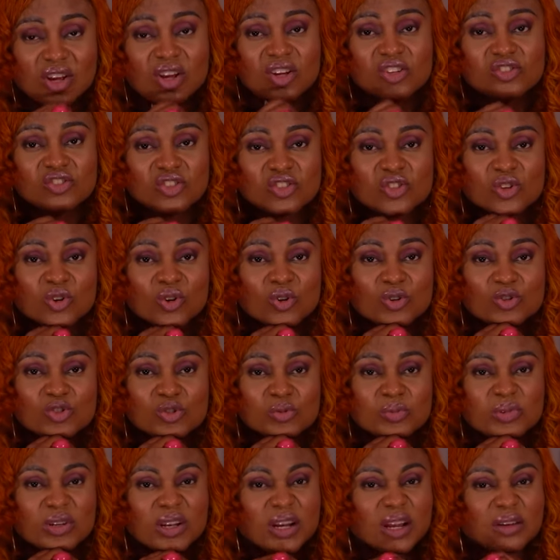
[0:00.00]
Just occurred to
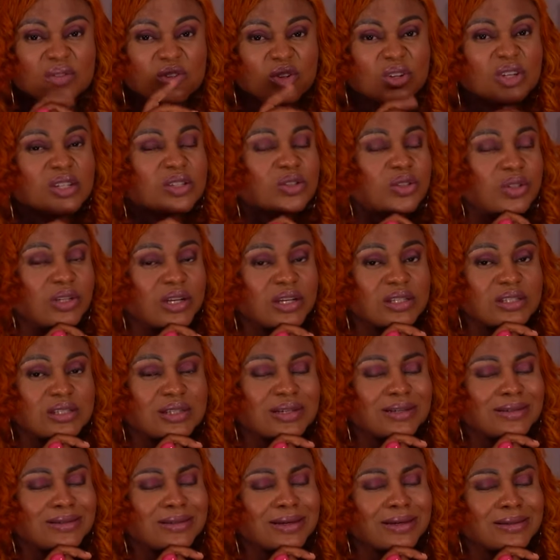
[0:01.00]
me that I've not eaten on that chair,
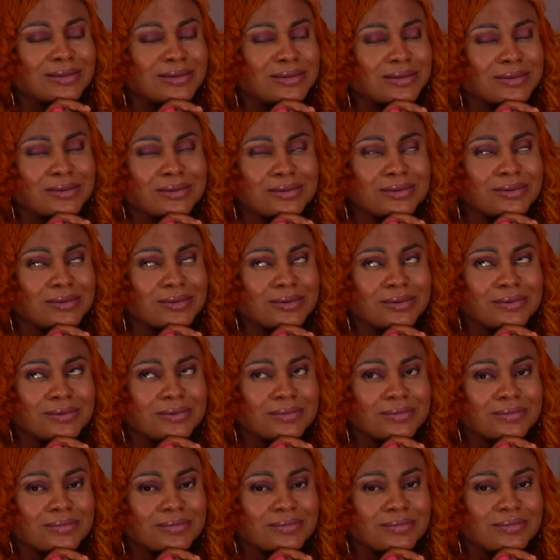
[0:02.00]
and
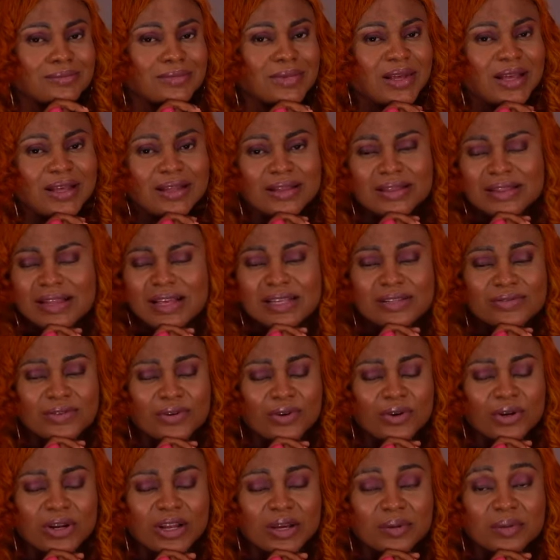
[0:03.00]
that's very
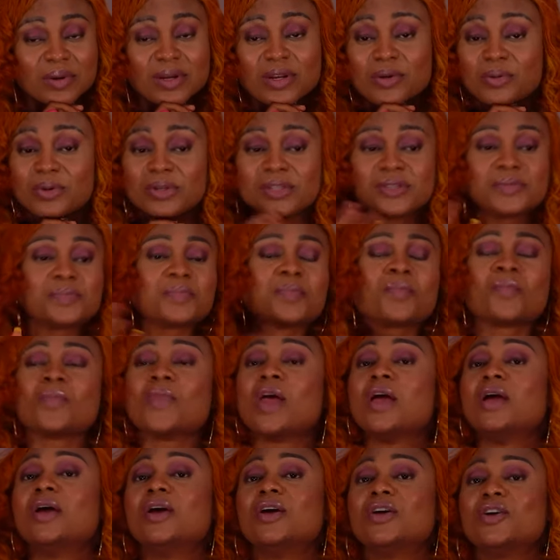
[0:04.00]
unlikely. Anyways,
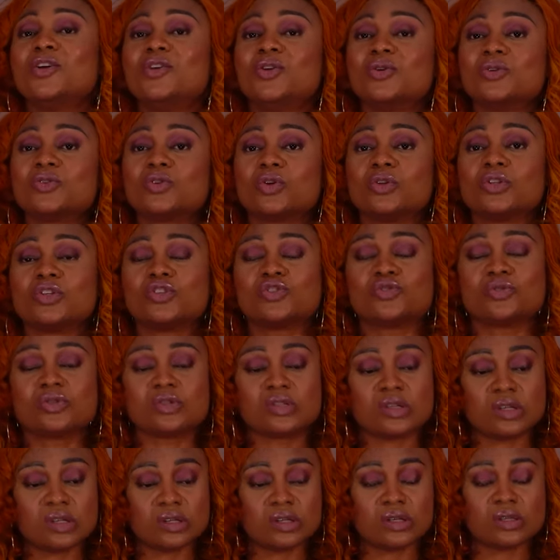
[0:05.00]
you know, so the truth
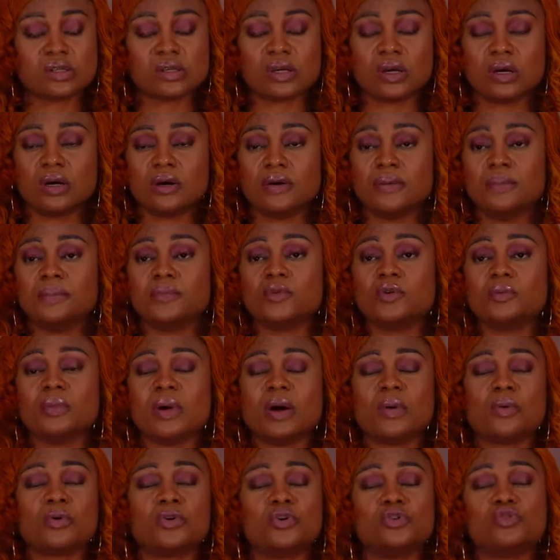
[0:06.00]
is, you might
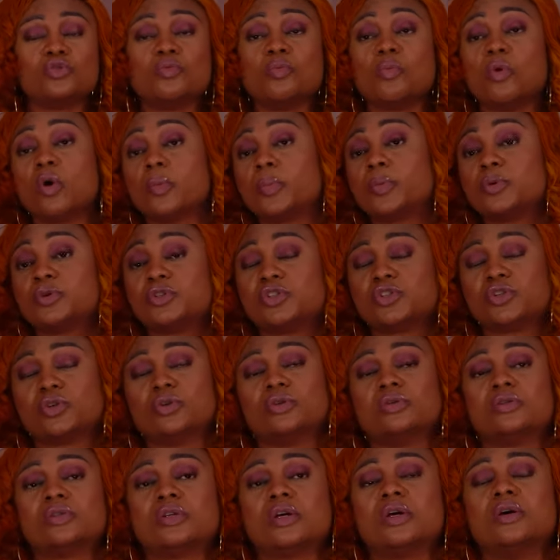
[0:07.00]
want to do more
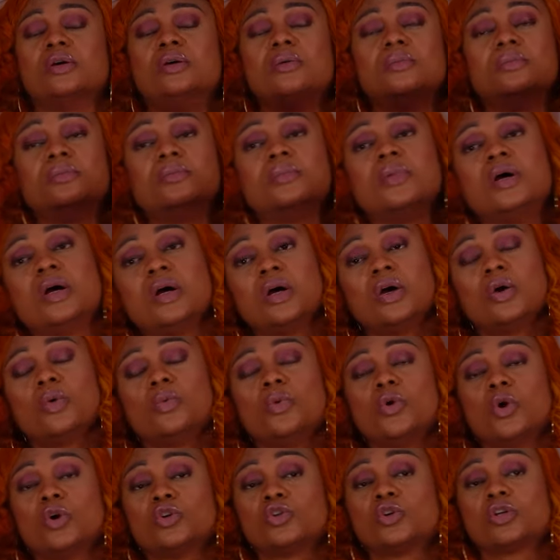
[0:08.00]
positions. We
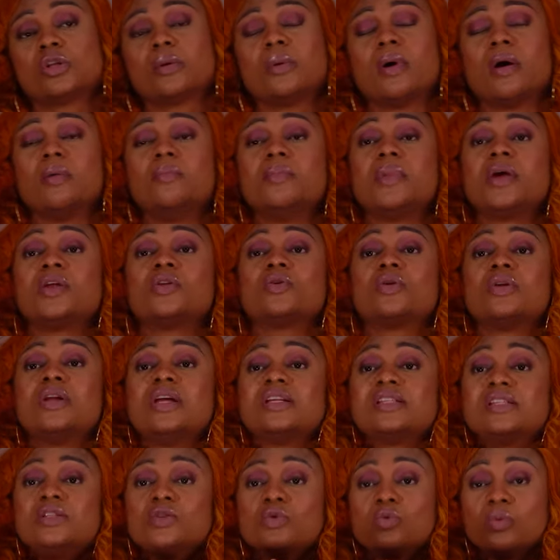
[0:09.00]
also talk about men not
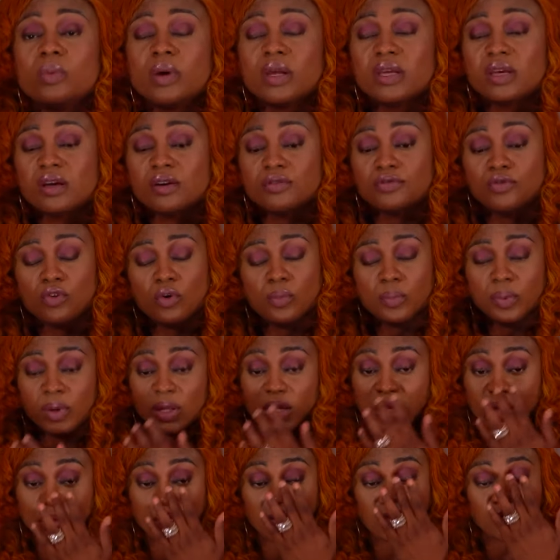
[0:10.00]
letting the women get
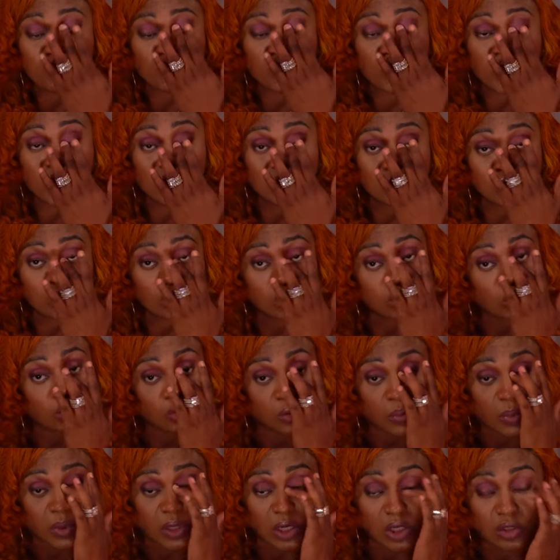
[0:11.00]
foreplay before penetration. You just want to
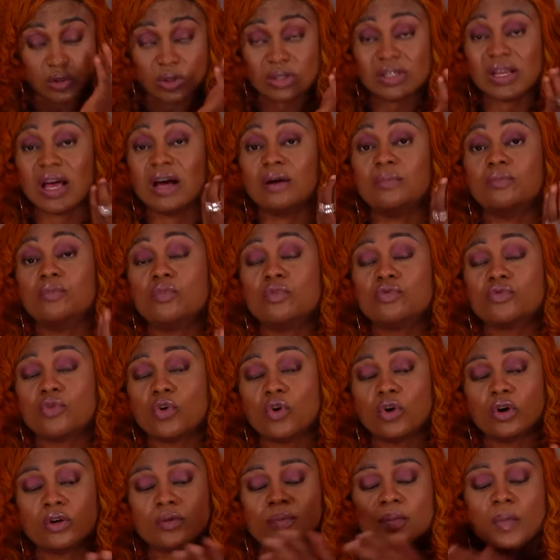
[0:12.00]
penetrate and move
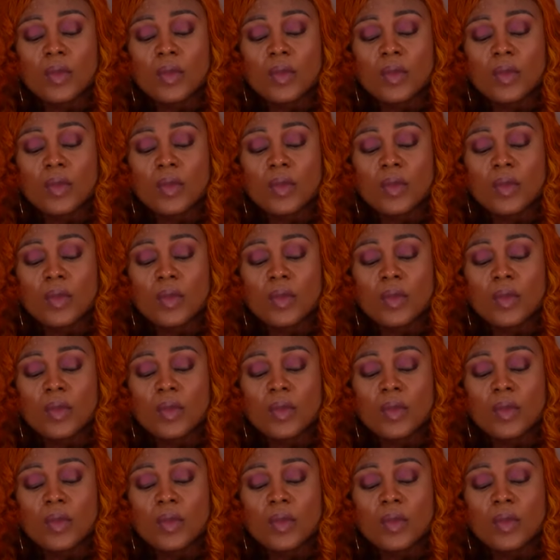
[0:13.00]
on.